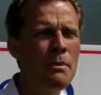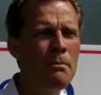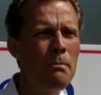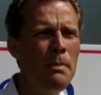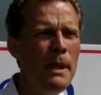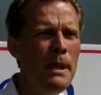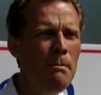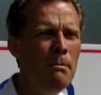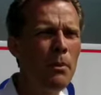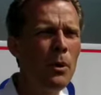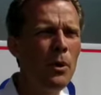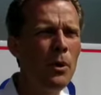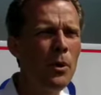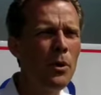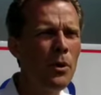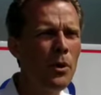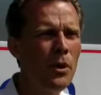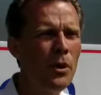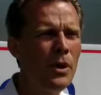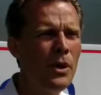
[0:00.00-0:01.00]

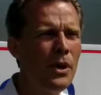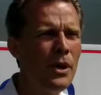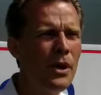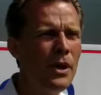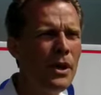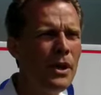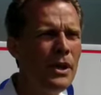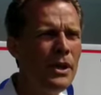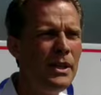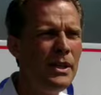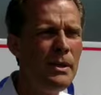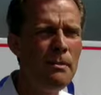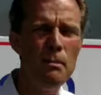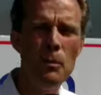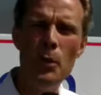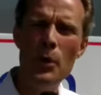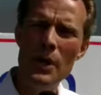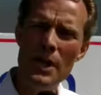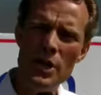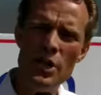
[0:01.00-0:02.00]
People
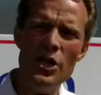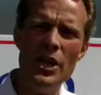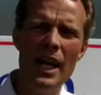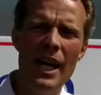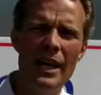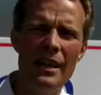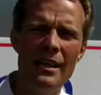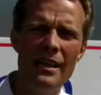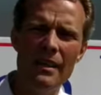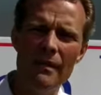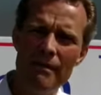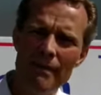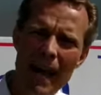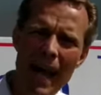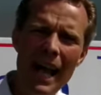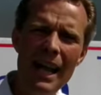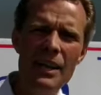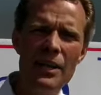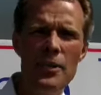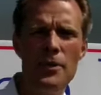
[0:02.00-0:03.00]
depreciate the
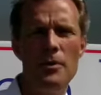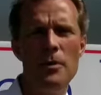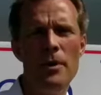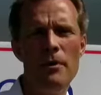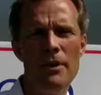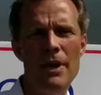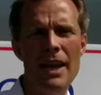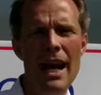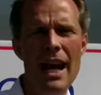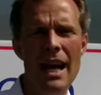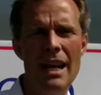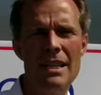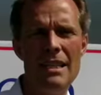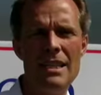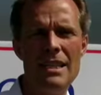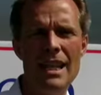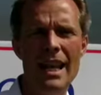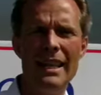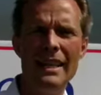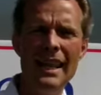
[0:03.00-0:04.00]
value of
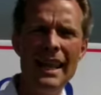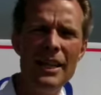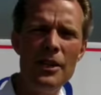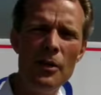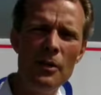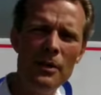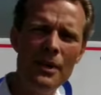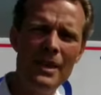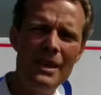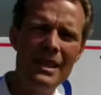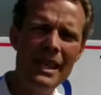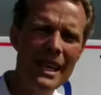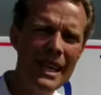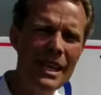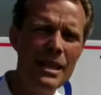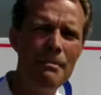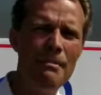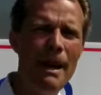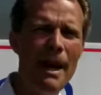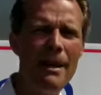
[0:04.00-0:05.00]
cash, and they don't think
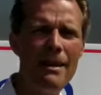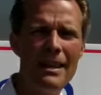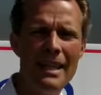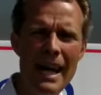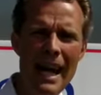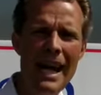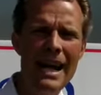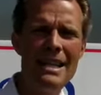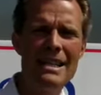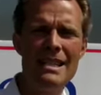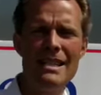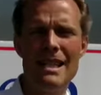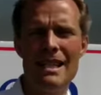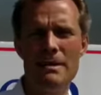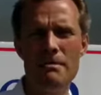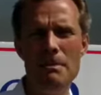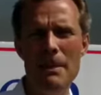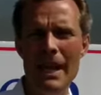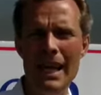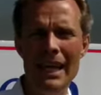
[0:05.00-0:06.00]
about cash as
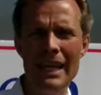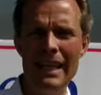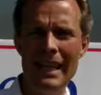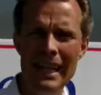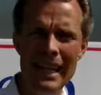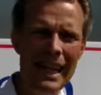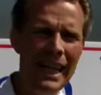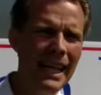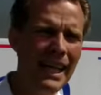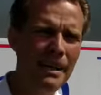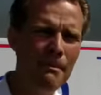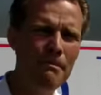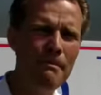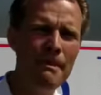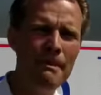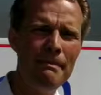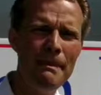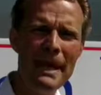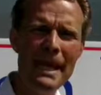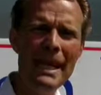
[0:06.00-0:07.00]
being king
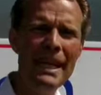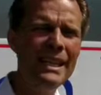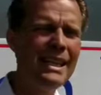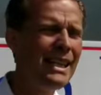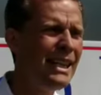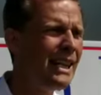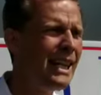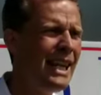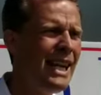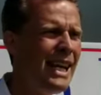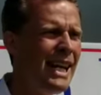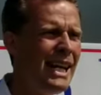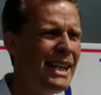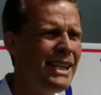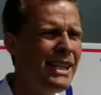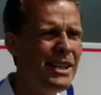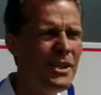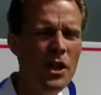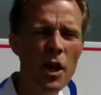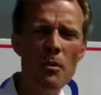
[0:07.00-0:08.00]
and being the
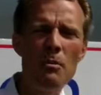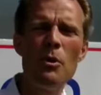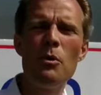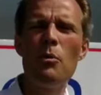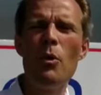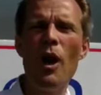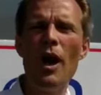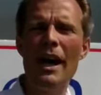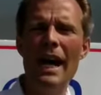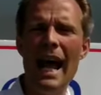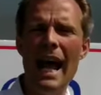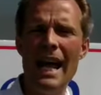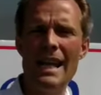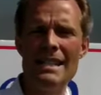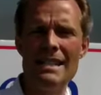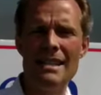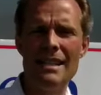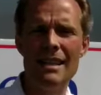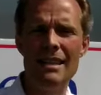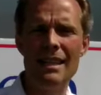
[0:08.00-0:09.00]
number one
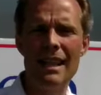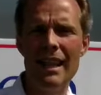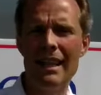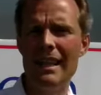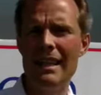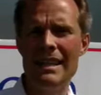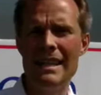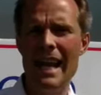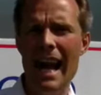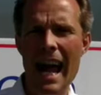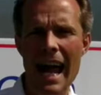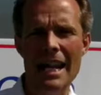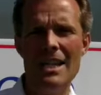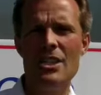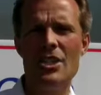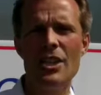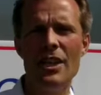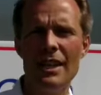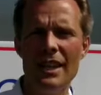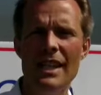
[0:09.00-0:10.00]
asset like it
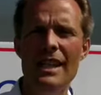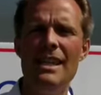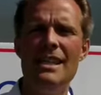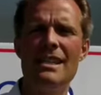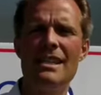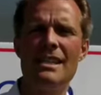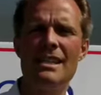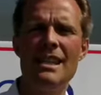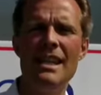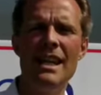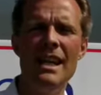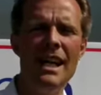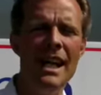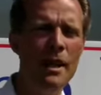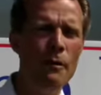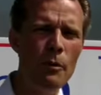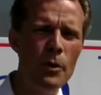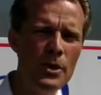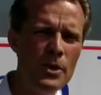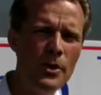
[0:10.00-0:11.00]
actually is.
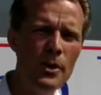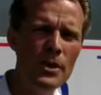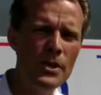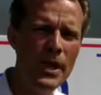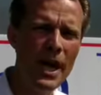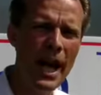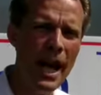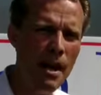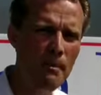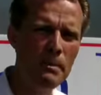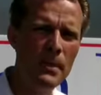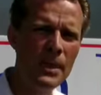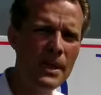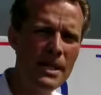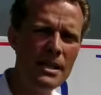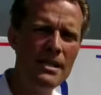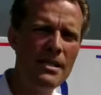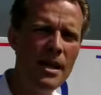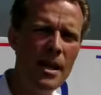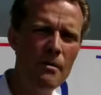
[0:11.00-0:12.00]
And what's going to happen
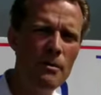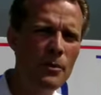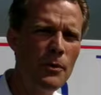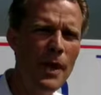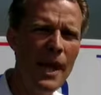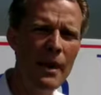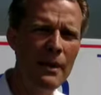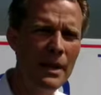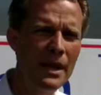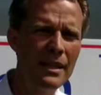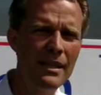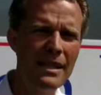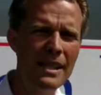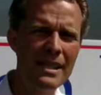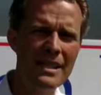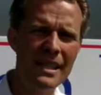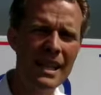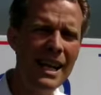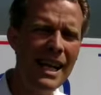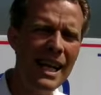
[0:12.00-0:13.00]
this time around is that
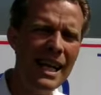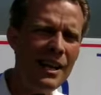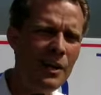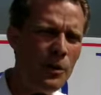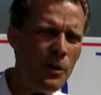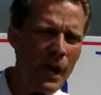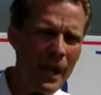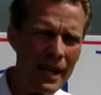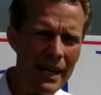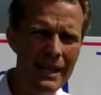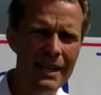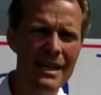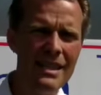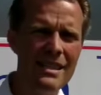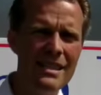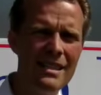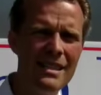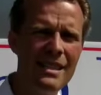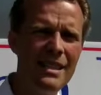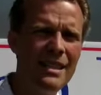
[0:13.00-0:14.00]
credit
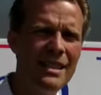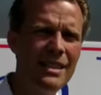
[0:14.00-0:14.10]
is